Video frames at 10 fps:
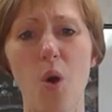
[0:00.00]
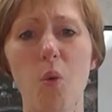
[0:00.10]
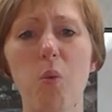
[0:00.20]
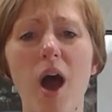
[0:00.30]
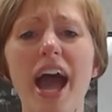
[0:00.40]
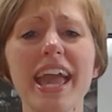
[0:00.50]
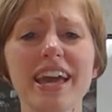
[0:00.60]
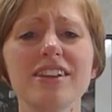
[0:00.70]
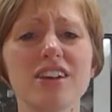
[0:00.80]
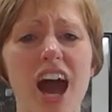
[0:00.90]
Why
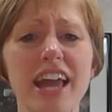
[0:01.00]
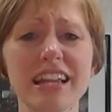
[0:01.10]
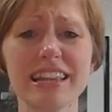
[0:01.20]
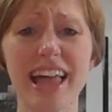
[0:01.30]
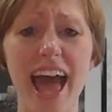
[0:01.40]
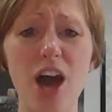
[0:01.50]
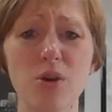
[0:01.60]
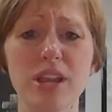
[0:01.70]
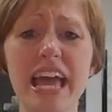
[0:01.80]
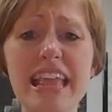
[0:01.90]
had God
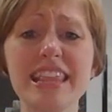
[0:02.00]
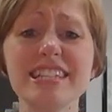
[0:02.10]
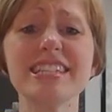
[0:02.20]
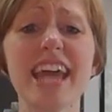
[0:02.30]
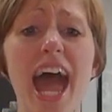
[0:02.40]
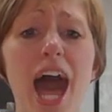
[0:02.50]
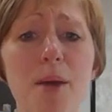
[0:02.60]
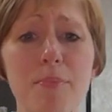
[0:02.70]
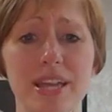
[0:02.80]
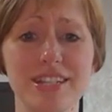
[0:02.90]
allowed this to happen